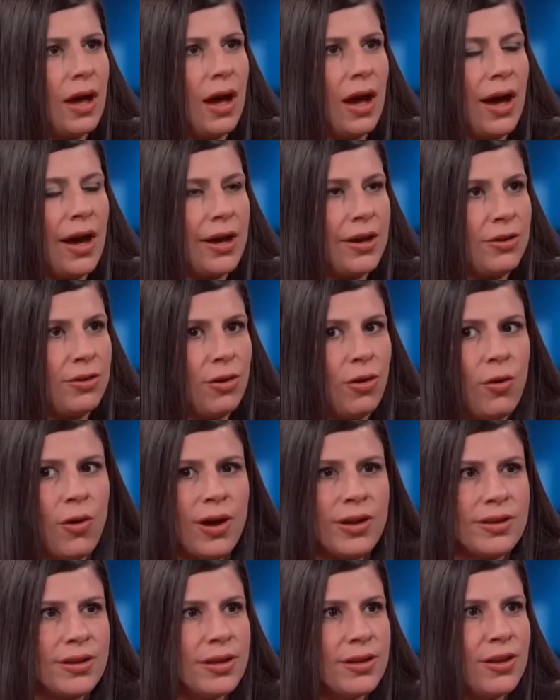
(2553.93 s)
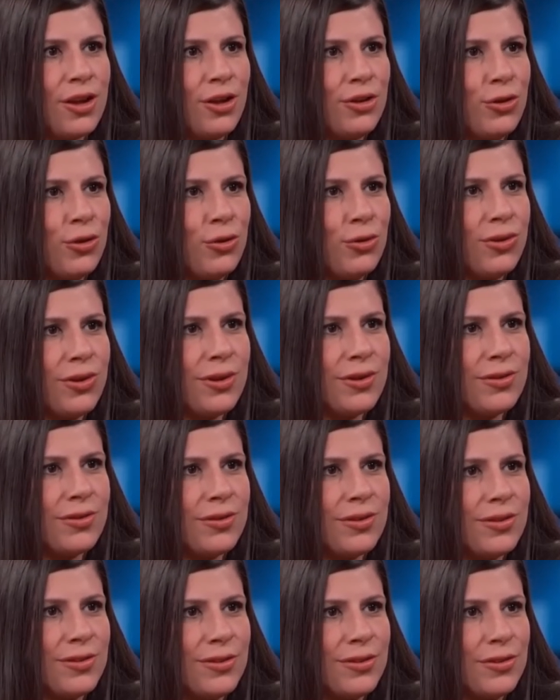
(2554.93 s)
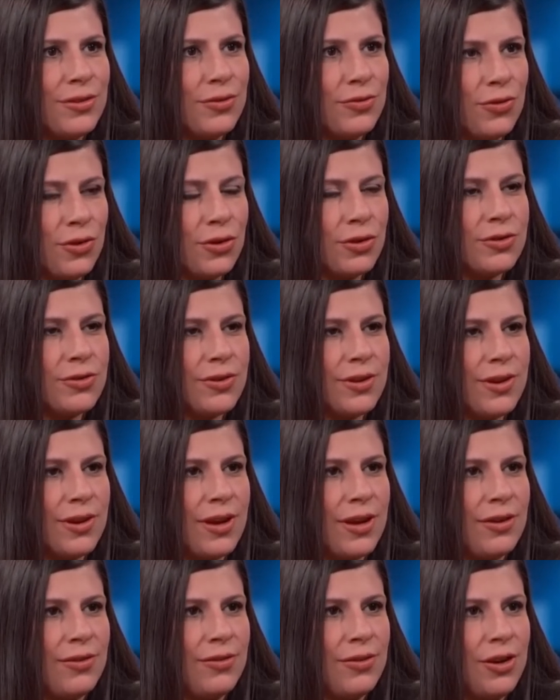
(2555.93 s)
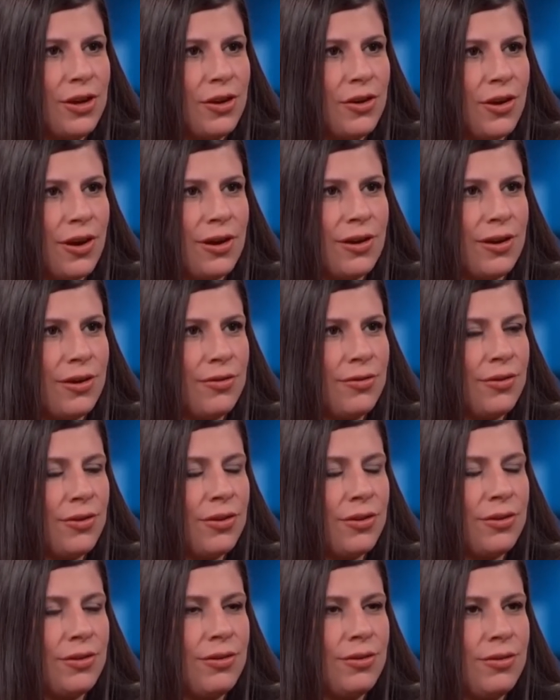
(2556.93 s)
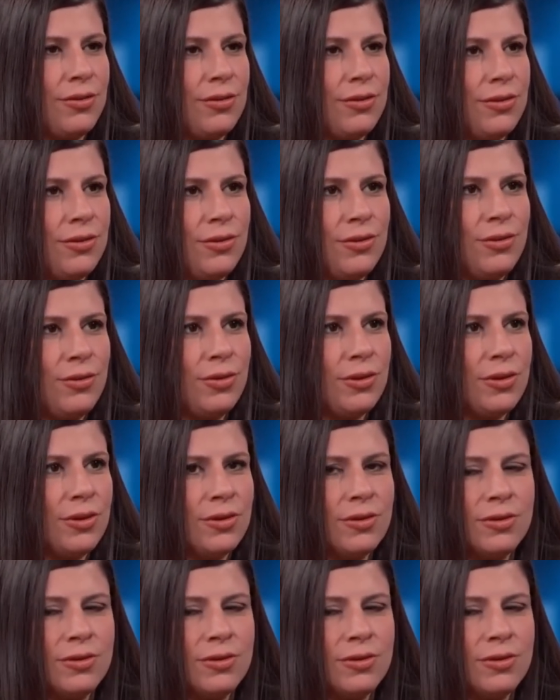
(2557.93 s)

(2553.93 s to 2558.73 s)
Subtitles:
I know. I did not know this. This is first that I hear. I never knew this.